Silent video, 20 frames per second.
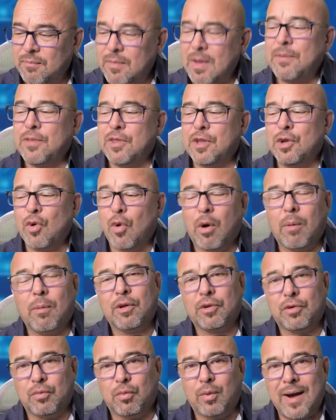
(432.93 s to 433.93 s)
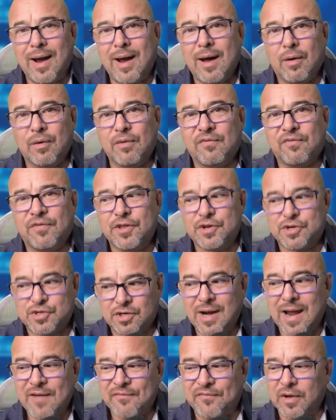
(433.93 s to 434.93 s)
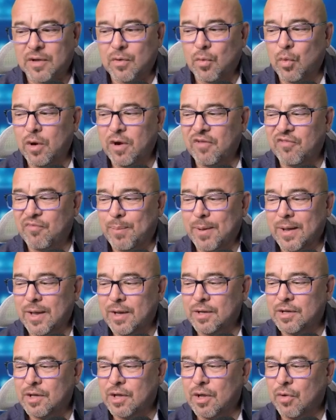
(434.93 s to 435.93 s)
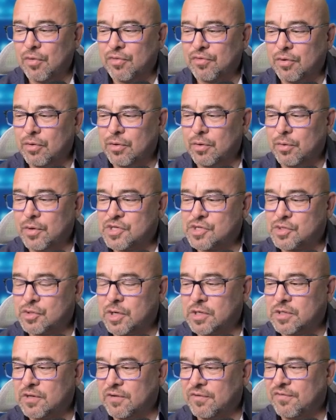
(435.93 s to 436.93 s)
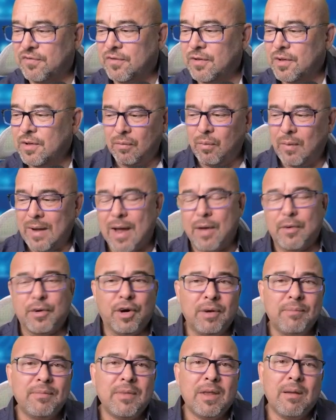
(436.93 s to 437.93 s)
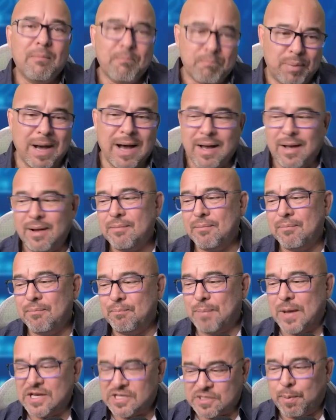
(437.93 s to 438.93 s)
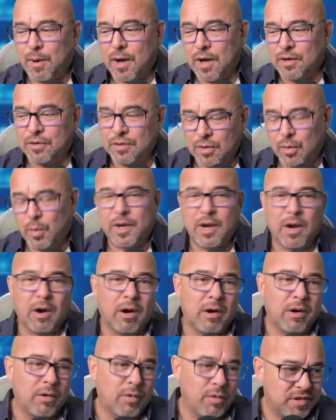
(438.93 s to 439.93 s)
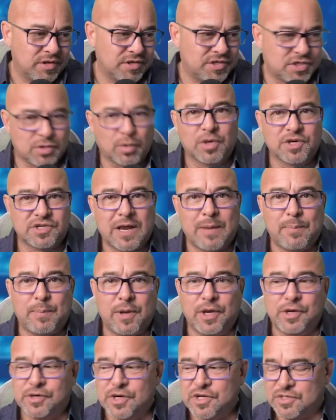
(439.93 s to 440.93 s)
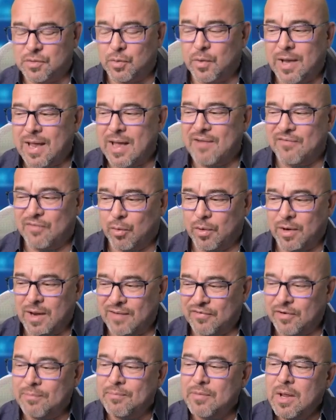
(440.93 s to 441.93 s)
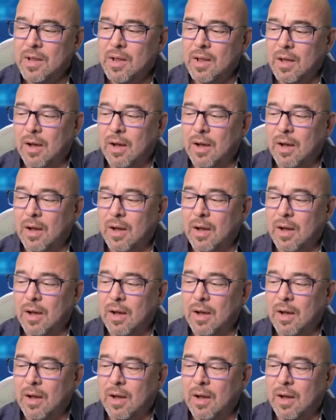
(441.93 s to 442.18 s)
Maybe the normal route for the traffic would have been to go through the restrictive router, but based upon who we are or the source IP address that we have or whatever,